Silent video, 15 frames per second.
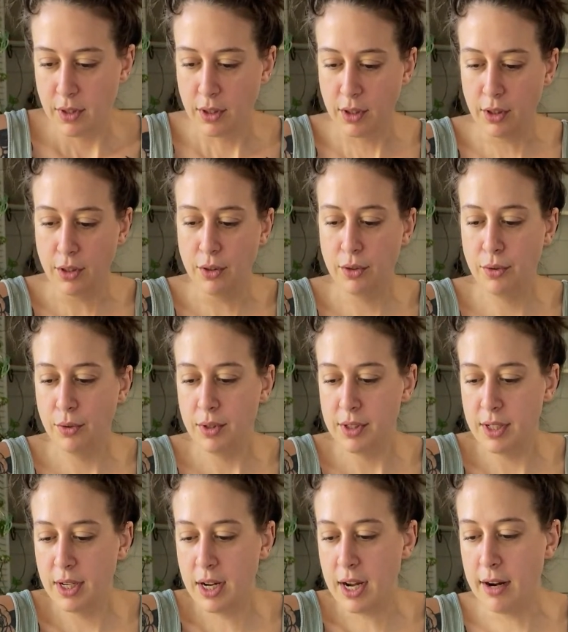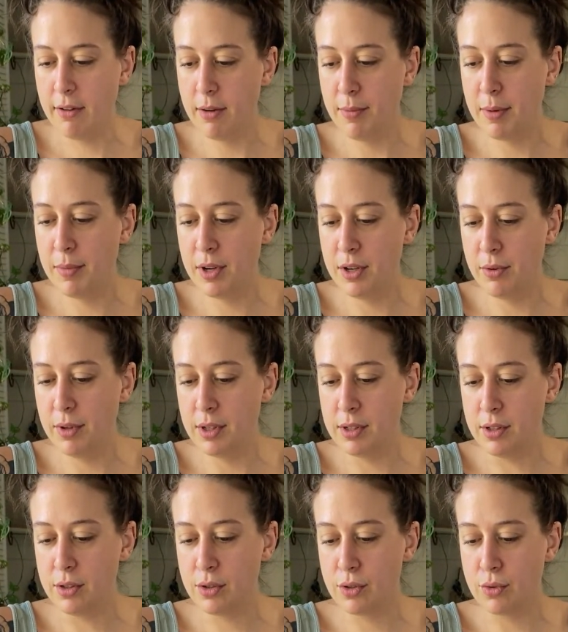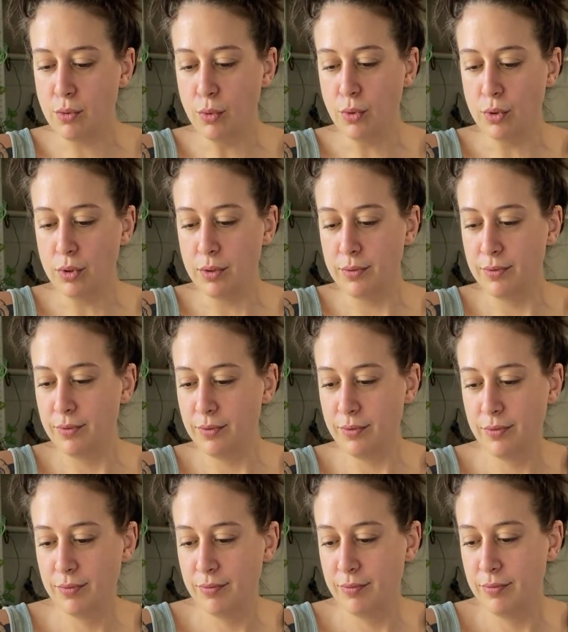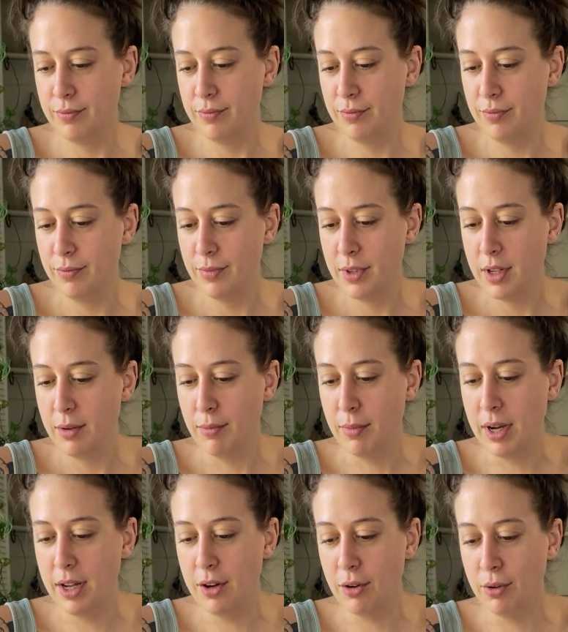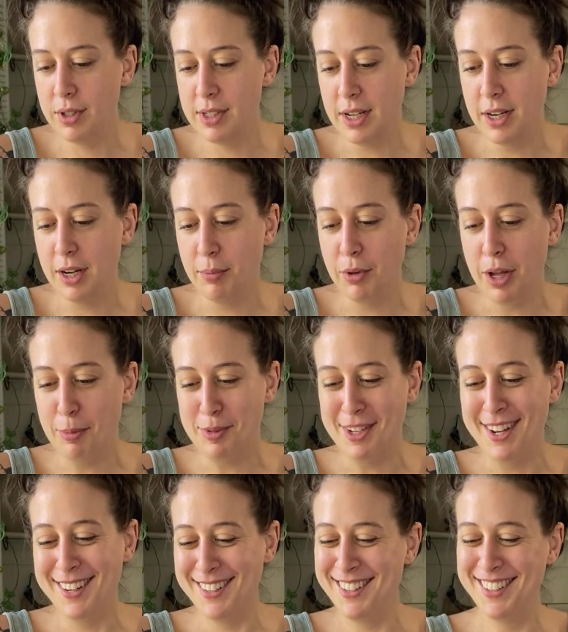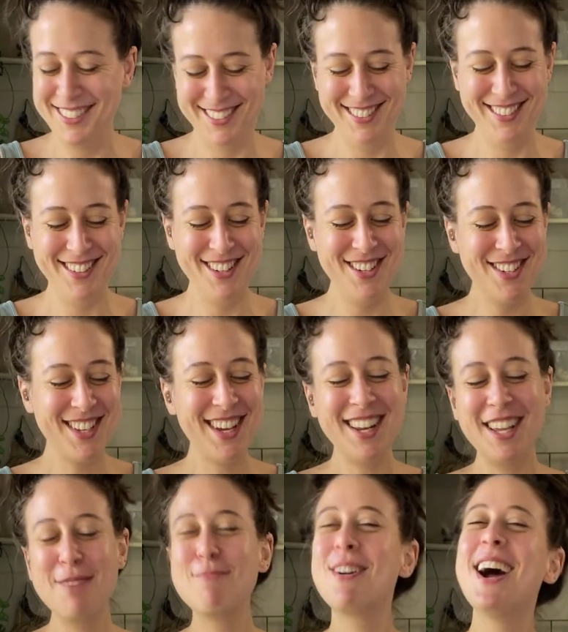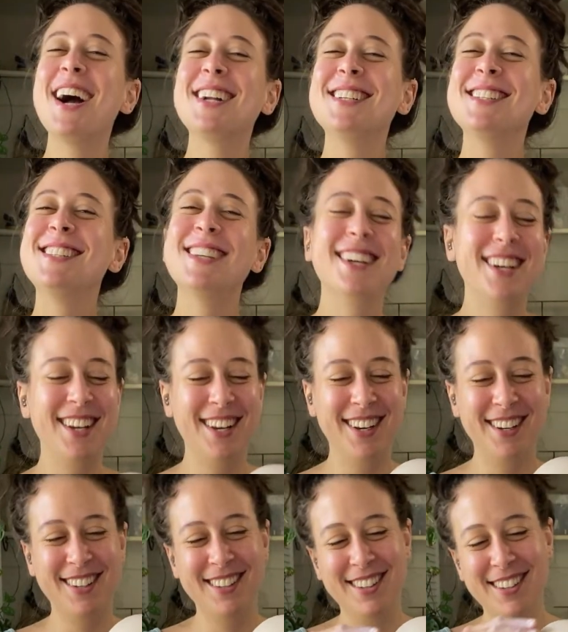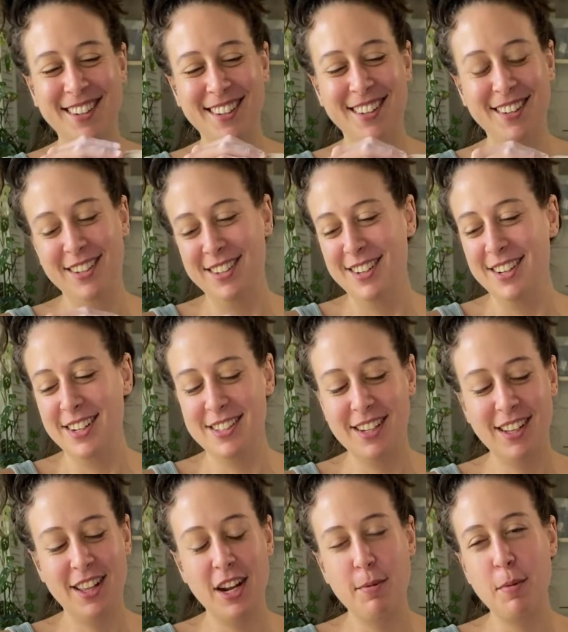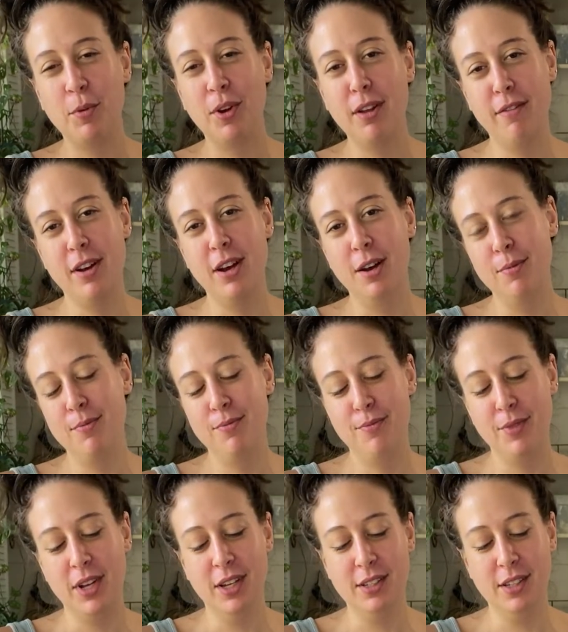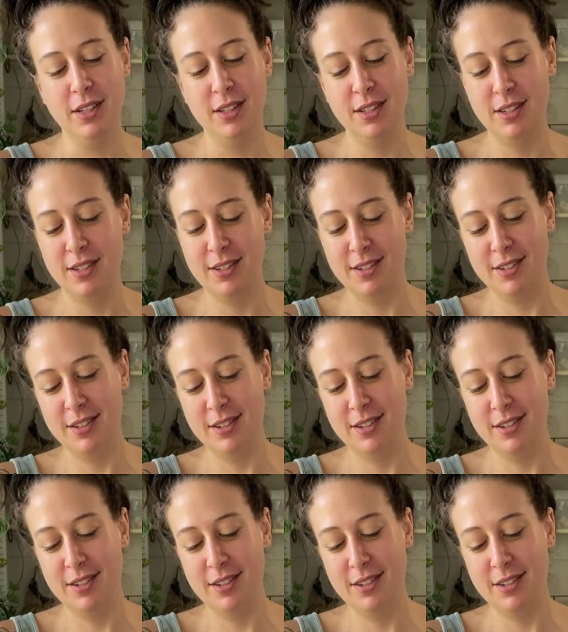Lou said, I remember doing this in school. Mine always ended up lopsided. You just gotta keep practicing. That's like a lot of people give up because it's